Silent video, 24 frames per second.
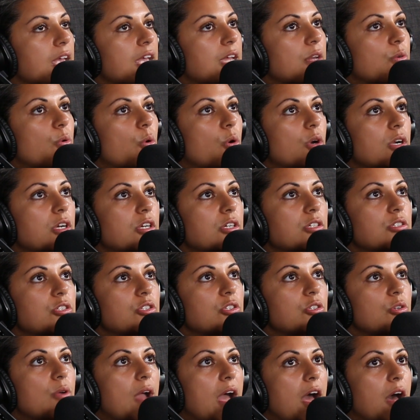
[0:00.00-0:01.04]
in order
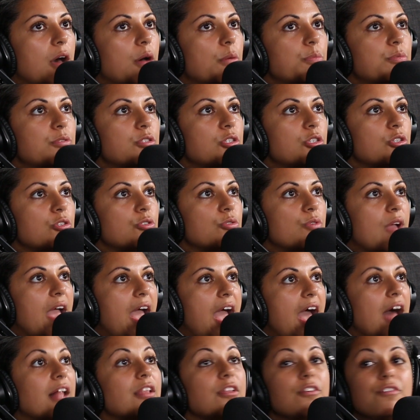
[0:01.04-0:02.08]
to help to
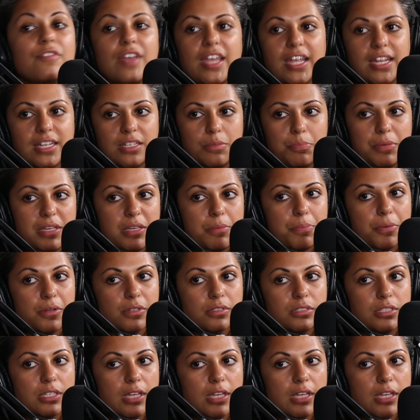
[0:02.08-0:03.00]
elevate people,